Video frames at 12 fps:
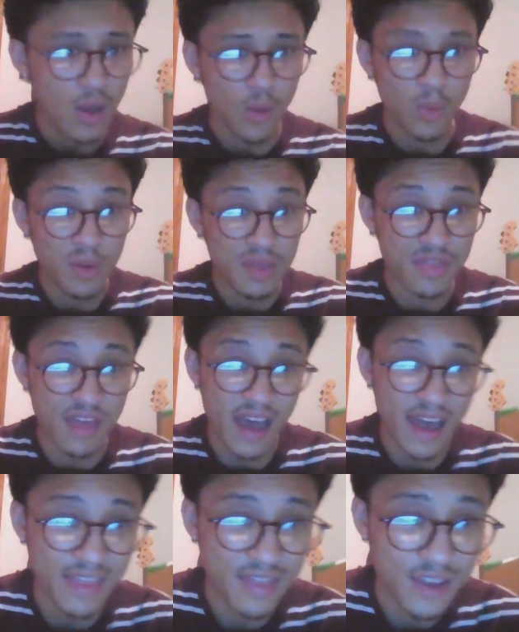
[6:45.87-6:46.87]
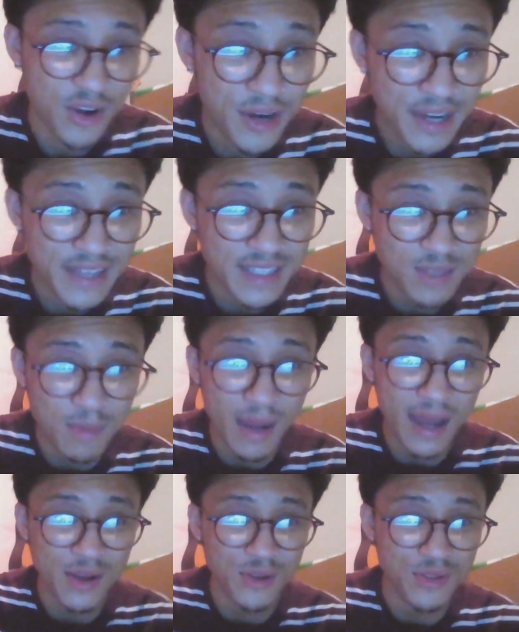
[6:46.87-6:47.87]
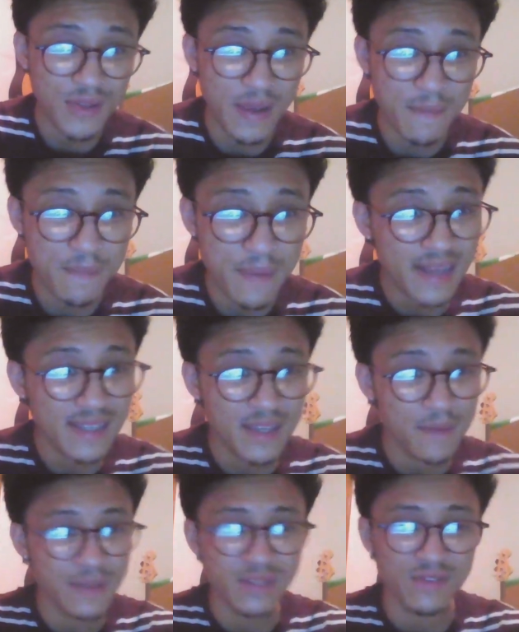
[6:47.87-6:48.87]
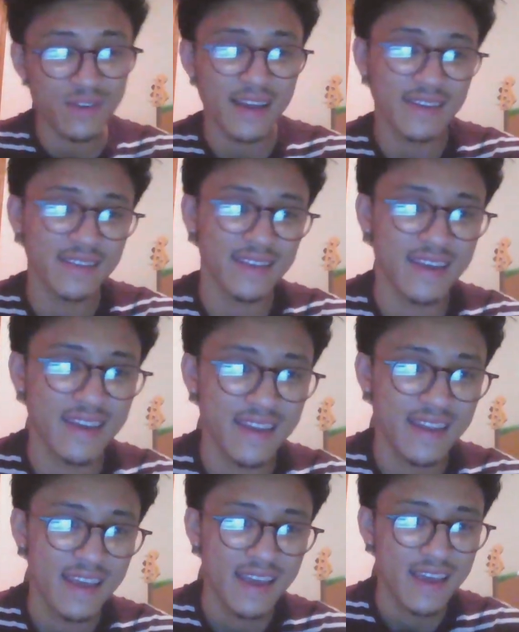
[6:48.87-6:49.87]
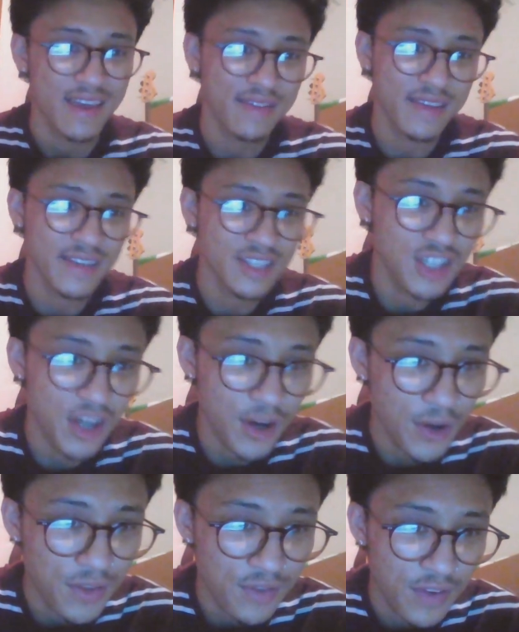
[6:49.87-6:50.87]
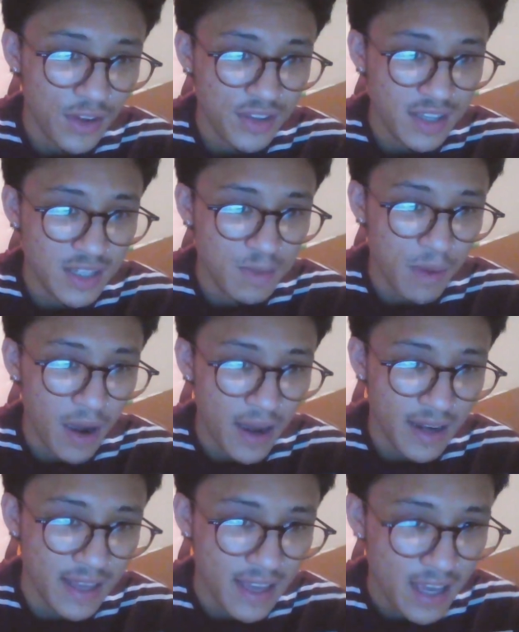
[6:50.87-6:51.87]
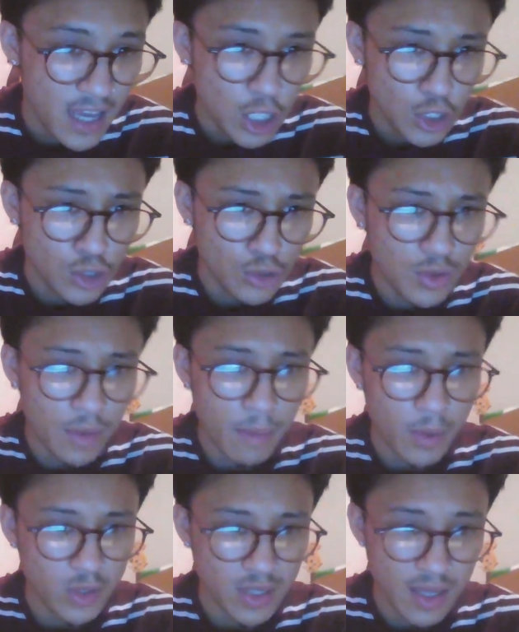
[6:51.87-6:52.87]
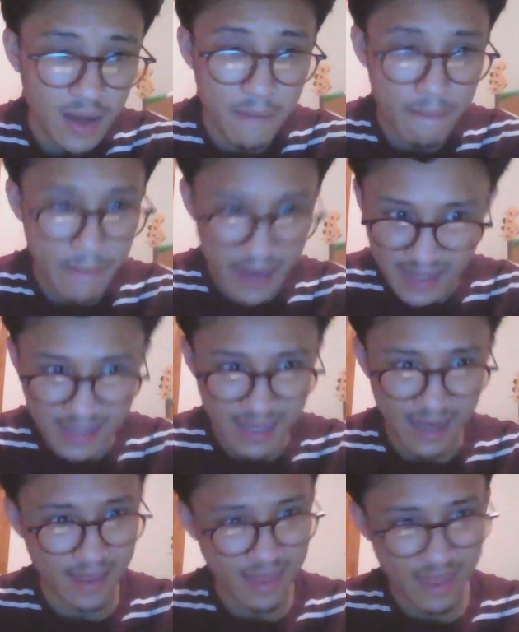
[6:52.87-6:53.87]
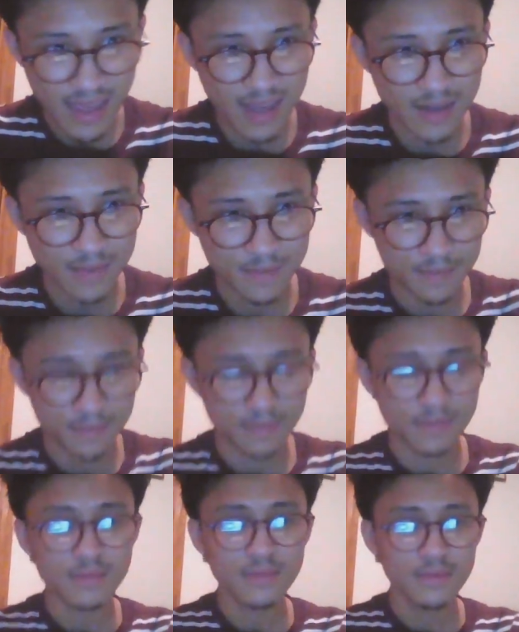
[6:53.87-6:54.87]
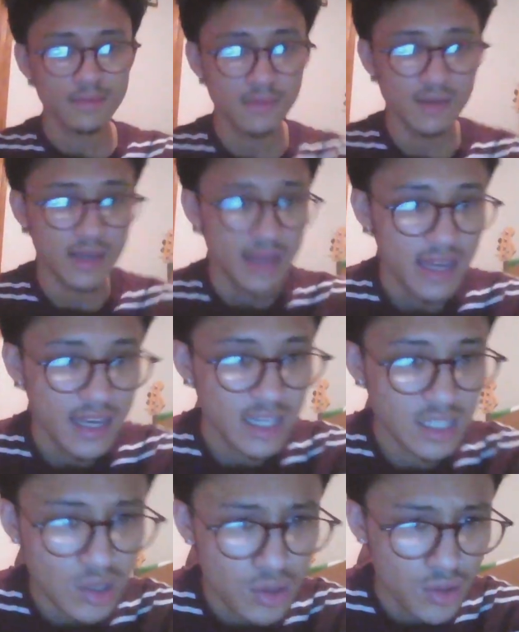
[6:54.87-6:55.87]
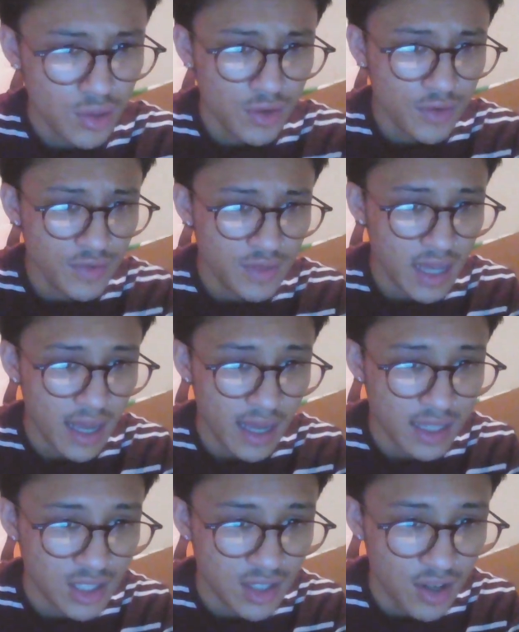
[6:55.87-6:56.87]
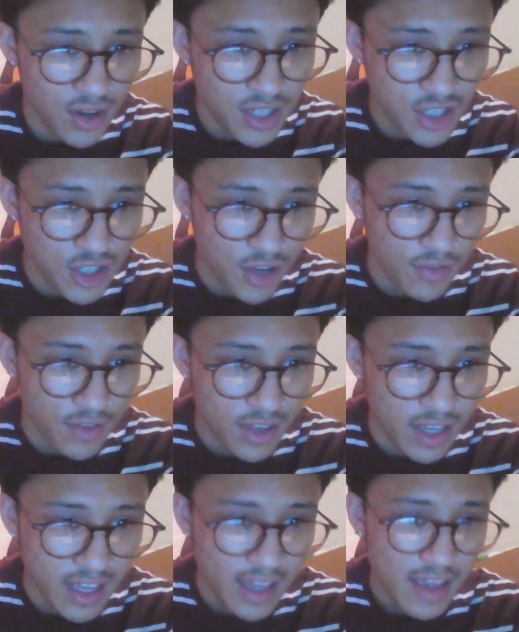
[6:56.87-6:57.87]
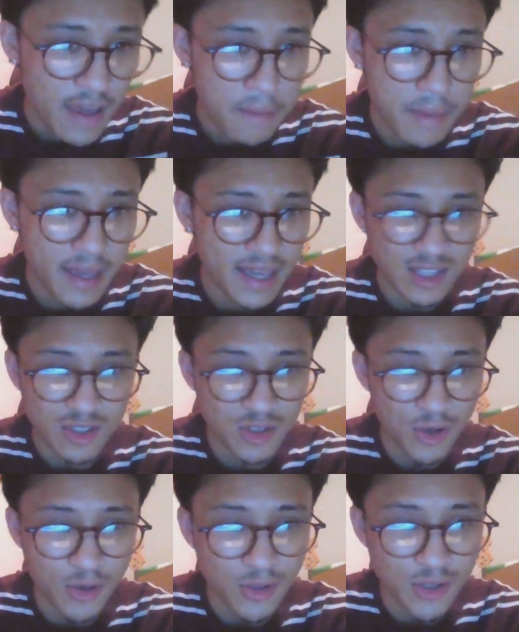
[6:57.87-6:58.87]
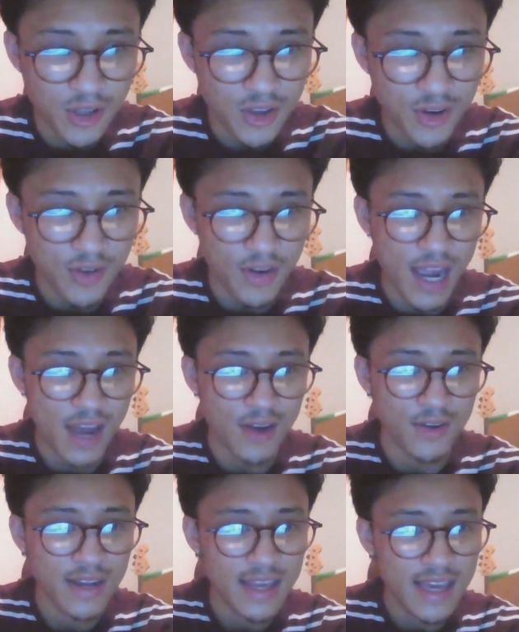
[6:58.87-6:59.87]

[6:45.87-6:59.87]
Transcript: With that, the cricket smiled and picked up his violin. Then Gerald felt his body do the most amazing thing. His hooves had started shuffling, making circles on the ground.